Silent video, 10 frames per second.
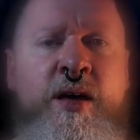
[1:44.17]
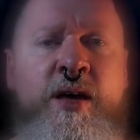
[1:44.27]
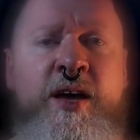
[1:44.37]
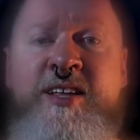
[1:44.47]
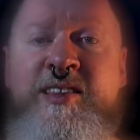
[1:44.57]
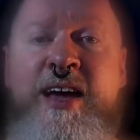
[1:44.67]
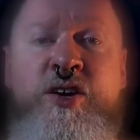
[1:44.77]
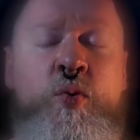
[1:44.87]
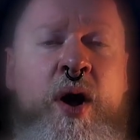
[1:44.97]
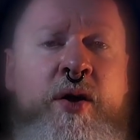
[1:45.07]
It's like
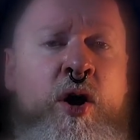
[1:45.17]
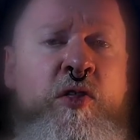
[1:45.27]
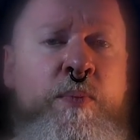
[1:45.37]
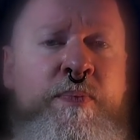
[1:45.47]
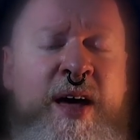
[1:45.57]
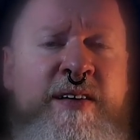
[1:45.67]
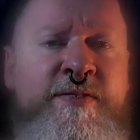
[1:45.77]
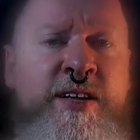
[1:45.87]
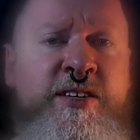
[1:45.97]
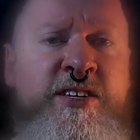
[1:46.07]
you want all the
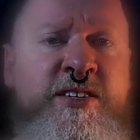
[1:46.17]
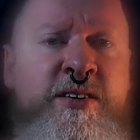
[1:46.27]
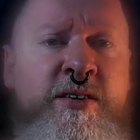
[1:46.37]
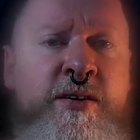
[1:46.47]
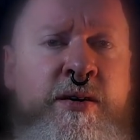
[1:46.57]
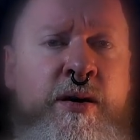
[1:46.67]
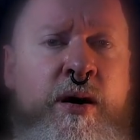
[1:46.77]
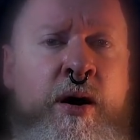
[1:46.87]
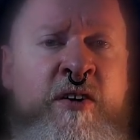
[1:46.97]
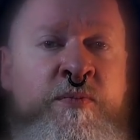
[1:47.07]
benefits
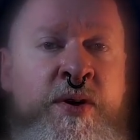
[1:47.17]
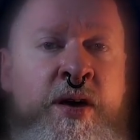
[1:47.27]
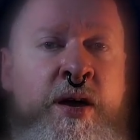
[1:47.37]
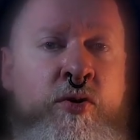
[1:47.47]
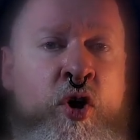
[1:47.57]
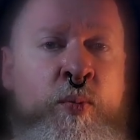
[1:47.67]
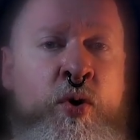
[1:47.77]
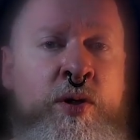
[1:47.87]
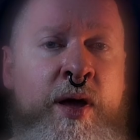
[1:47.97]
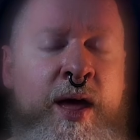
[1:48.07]
of being
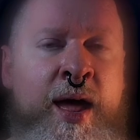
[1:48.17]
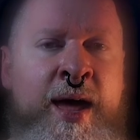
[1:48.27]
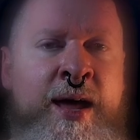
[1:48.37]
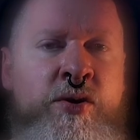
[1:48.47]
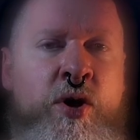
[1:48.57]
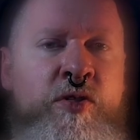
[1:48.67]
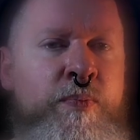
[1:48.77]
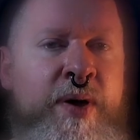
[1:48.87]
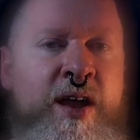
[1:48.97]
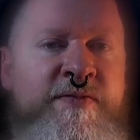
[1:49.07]
normal and all the
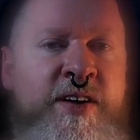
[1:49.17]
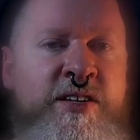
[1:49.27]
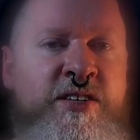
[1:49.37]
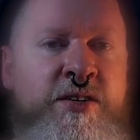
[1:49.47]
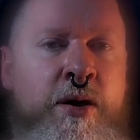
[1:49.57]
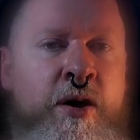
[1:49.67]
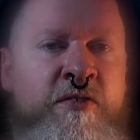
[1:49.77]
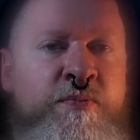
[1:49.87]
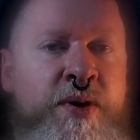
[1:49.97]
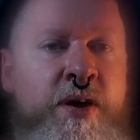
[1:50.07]
benefits
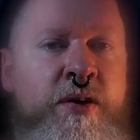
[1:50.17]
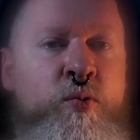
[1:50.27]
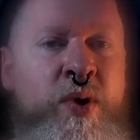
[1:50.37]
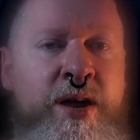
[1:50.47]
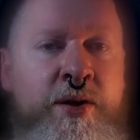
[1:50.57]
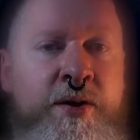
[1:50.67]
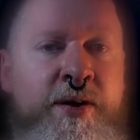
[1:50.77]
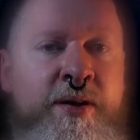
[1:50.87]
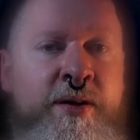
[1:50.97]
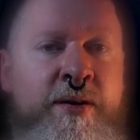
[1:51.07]
of being
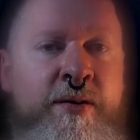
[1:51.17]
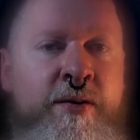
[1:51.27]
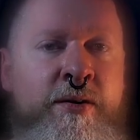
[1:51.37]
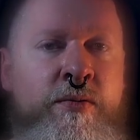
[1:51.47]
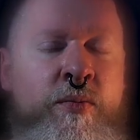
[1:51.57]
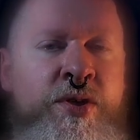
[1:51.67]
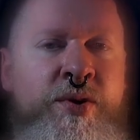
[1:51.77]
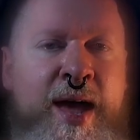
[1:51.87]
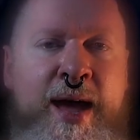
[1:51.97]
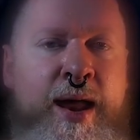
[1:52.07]
weird. Well, you
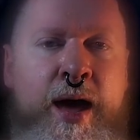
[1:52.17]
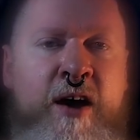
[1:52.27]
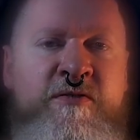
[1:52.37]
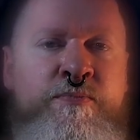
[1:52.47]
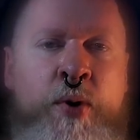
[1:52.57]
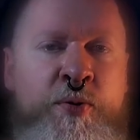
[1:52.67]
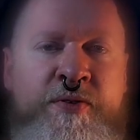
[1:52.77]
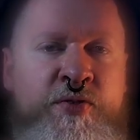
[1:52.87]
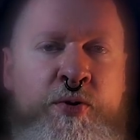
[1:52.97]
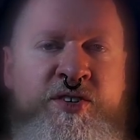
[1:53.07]
can't have both of
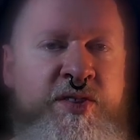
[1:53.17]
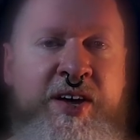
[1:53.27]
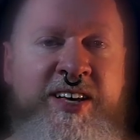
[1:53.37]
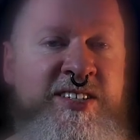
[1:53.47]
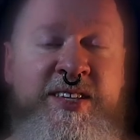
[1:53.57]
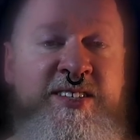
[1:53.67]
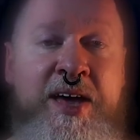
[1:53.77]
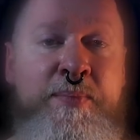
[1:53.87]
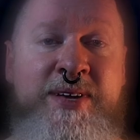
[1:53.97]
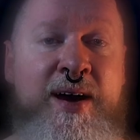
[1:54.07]
those things at the
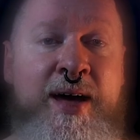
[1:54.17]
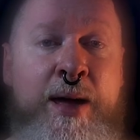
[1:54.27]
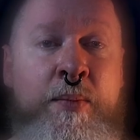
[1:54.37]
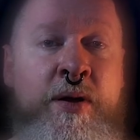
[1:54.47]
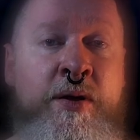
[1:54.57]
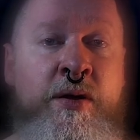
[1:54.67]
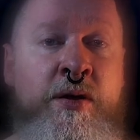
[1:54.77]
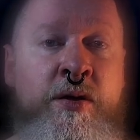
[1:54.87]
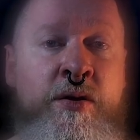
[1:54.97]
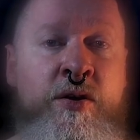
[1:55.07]
same time.
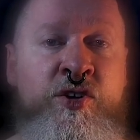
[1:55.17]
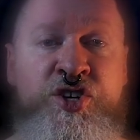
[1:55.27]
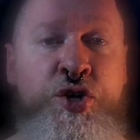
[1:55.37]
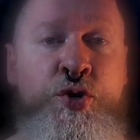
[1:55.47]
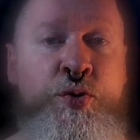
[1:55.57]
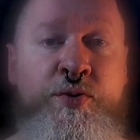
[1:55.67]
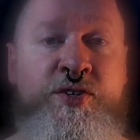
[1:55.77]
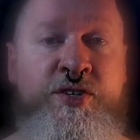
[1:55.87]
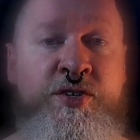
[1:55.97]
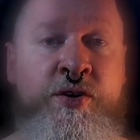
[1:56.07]

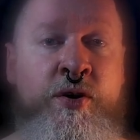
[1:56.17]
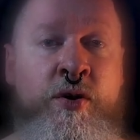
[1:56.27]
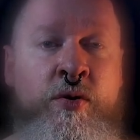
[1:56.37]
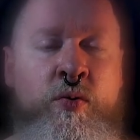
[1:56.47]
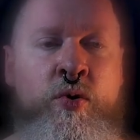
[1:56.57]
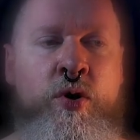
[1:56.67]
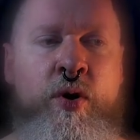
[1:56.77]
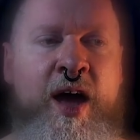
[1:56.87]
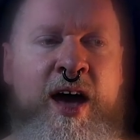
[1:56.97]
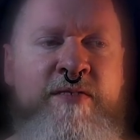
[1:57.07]
Choose, or
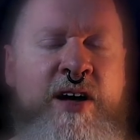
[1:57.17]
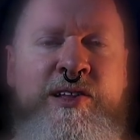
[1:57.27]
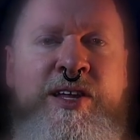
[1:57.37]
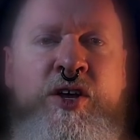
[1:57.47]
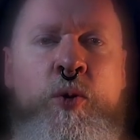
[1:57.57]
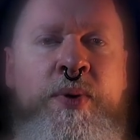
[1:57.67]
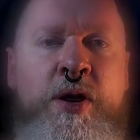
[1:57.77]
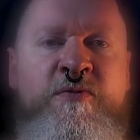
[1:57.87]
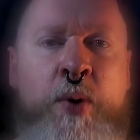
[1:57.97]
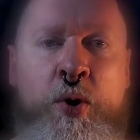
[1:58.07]
have a little bit
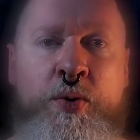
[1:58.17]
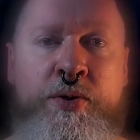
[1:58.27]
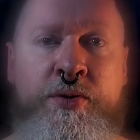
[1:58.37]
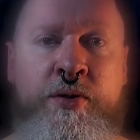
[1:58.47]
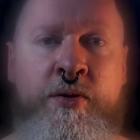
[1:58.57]
of both.